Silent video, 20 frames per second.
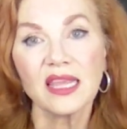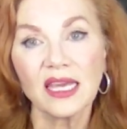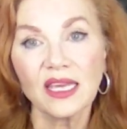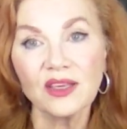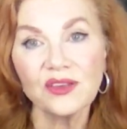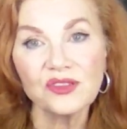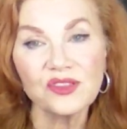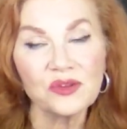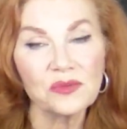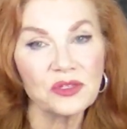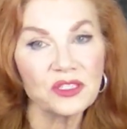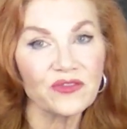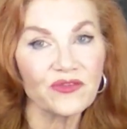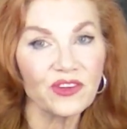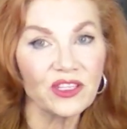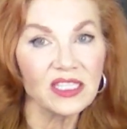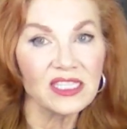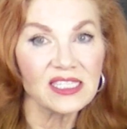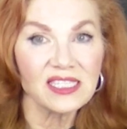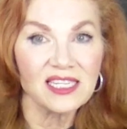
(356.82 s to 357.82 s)
Thank you so much
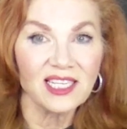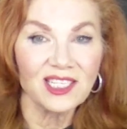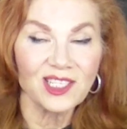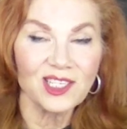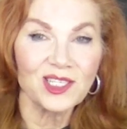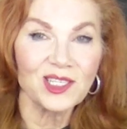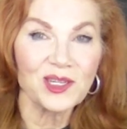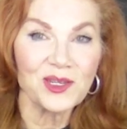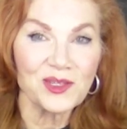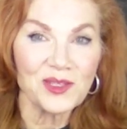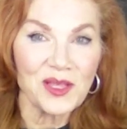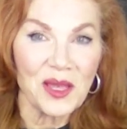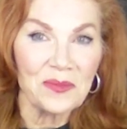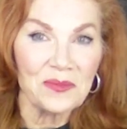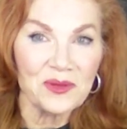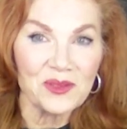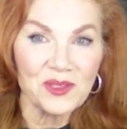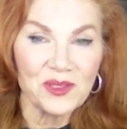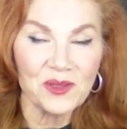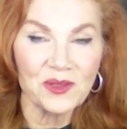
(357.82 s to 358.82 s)
for listening to Dear
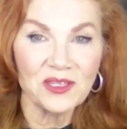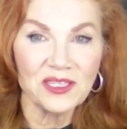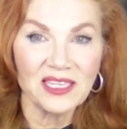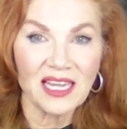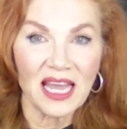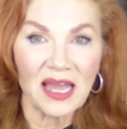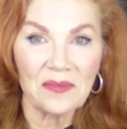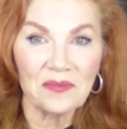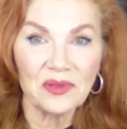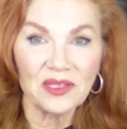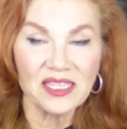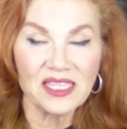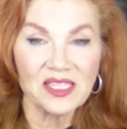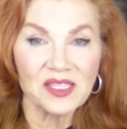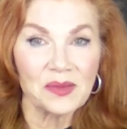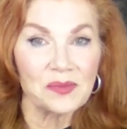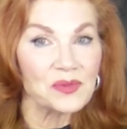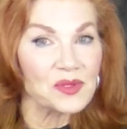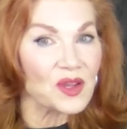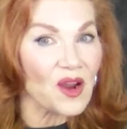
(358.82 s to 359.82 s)
Sybersue today.
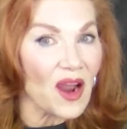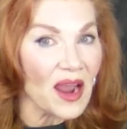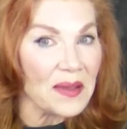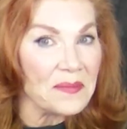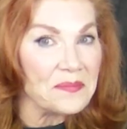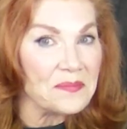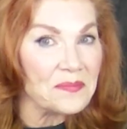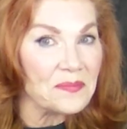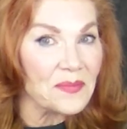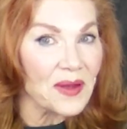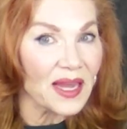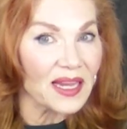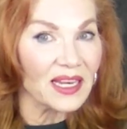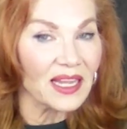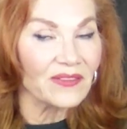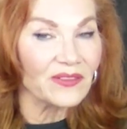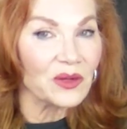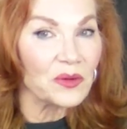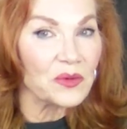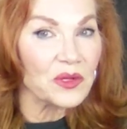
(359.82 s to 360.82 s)
Please subscribe. I
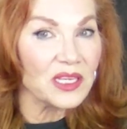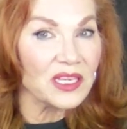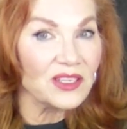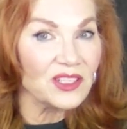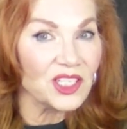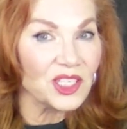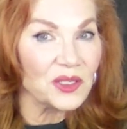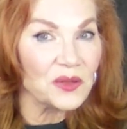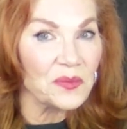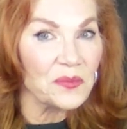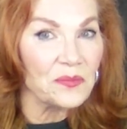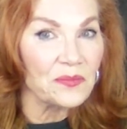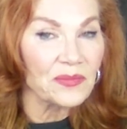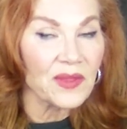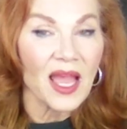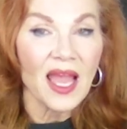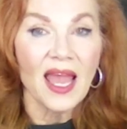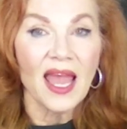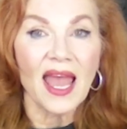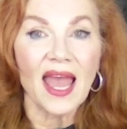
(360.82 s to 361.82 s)
love it when you do.
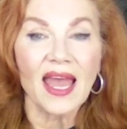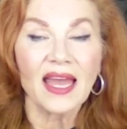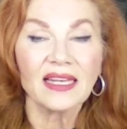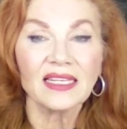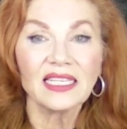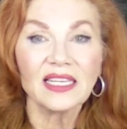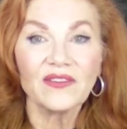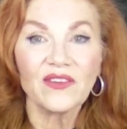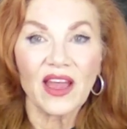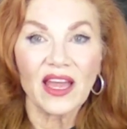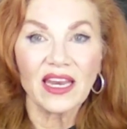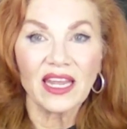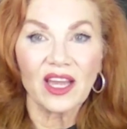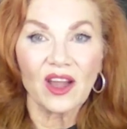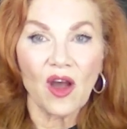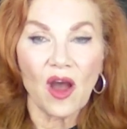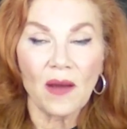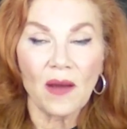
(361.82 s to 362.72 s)
And leave any